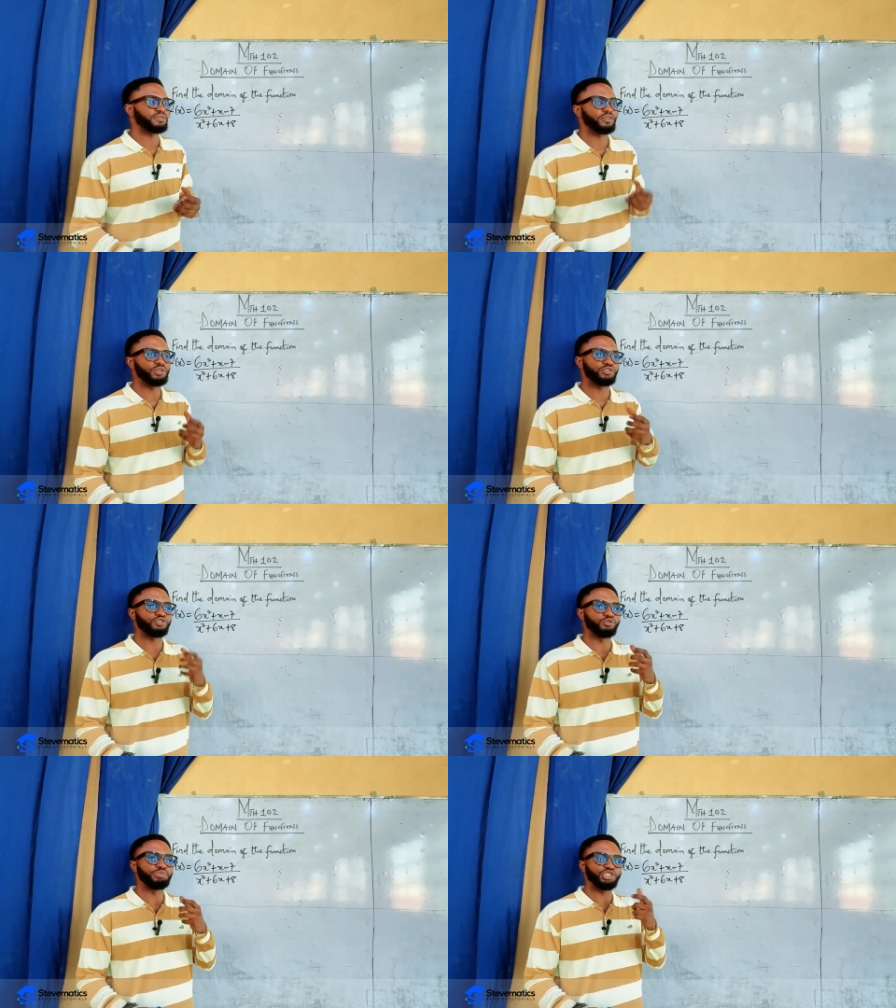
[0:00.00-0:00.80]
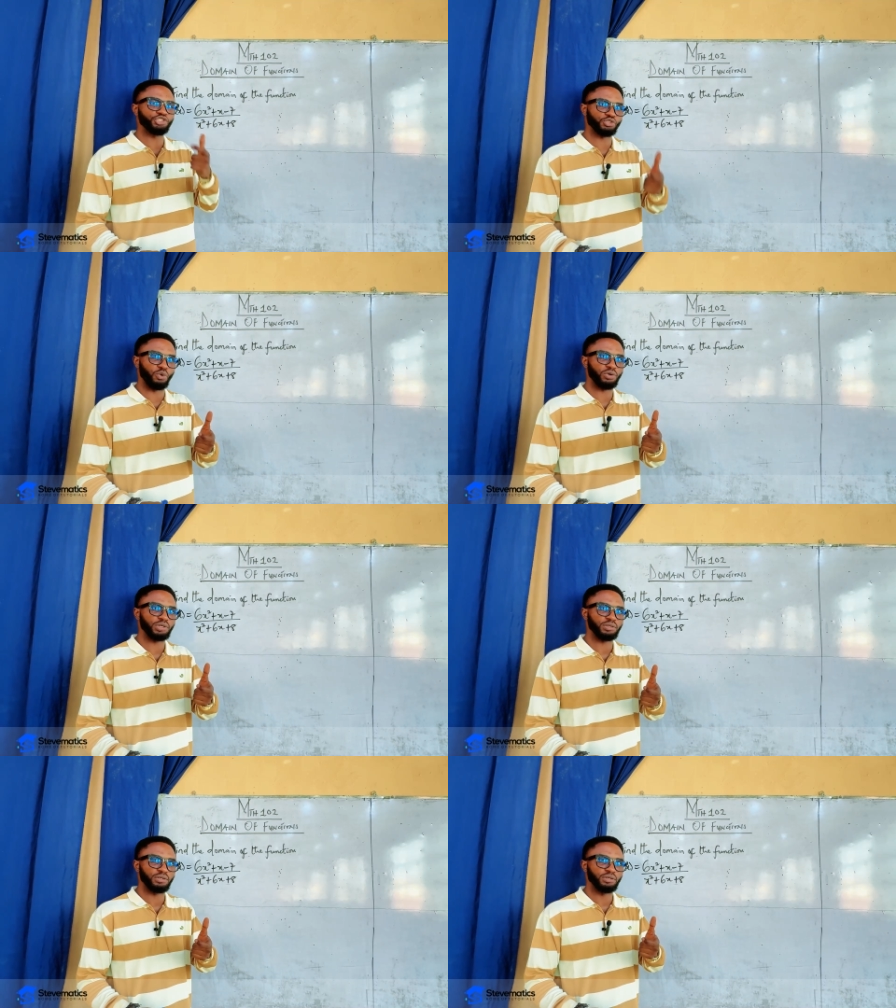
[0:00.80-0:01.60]
for you to be
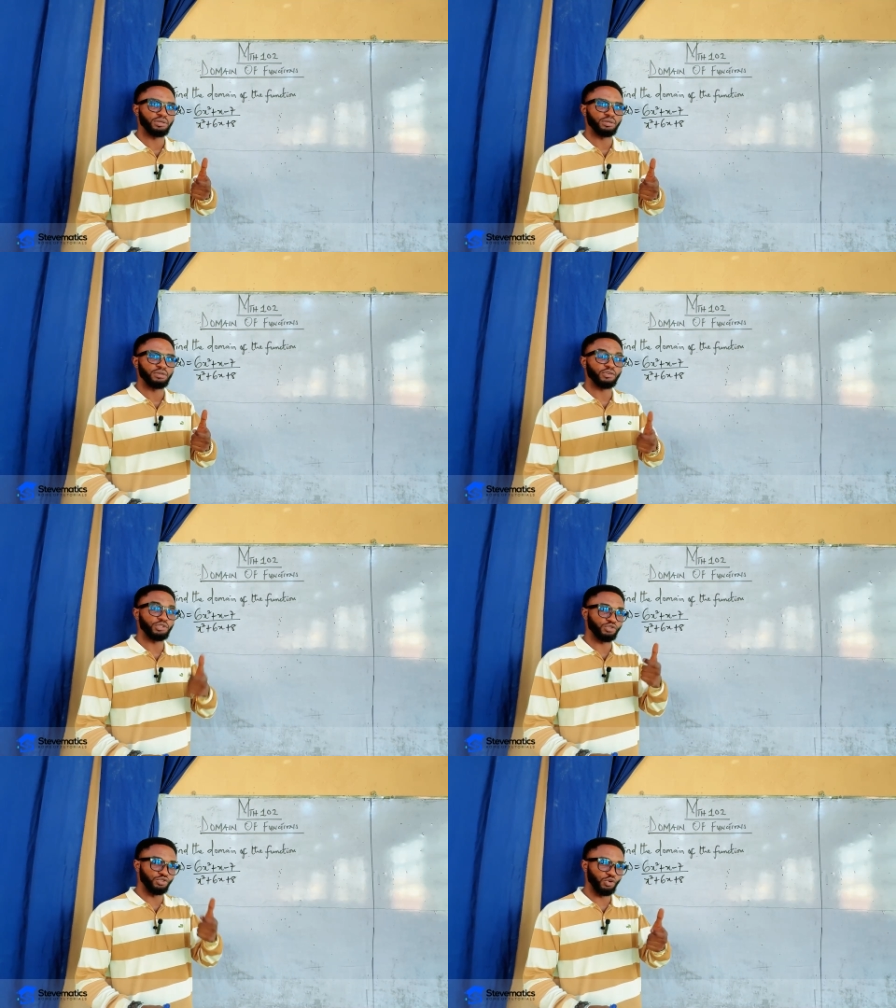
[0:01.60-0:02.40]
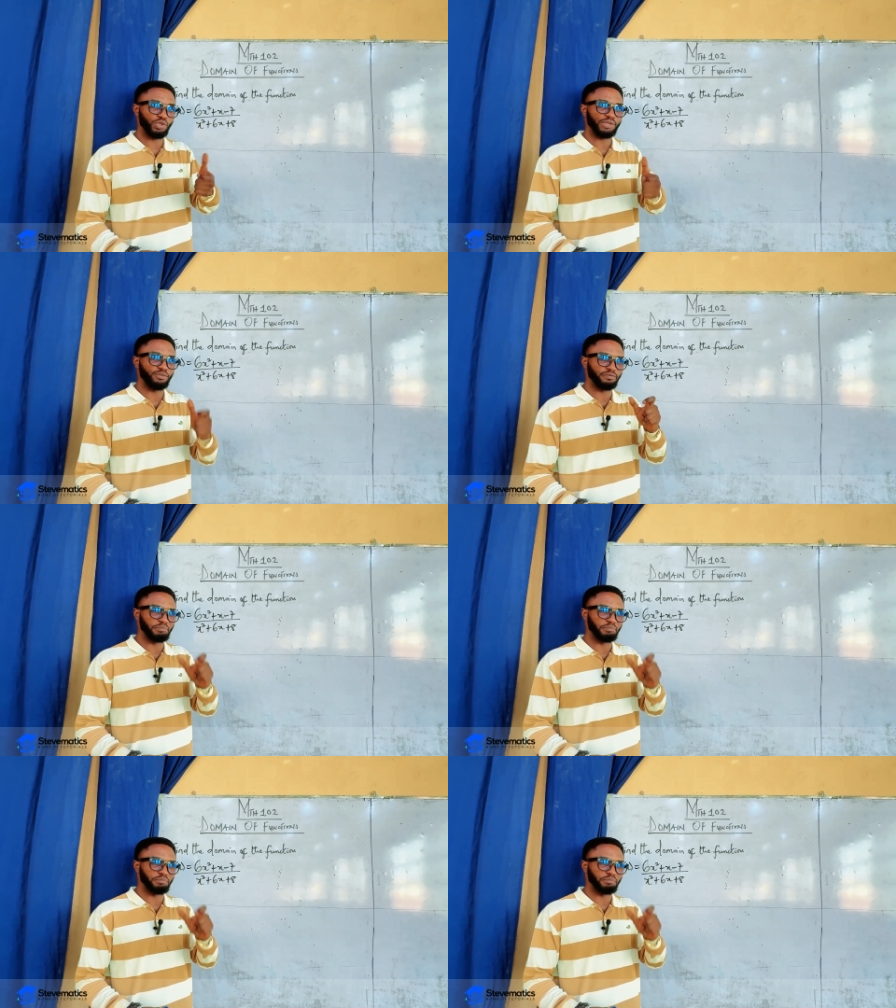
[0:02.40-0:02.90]
sure, for you to know that you've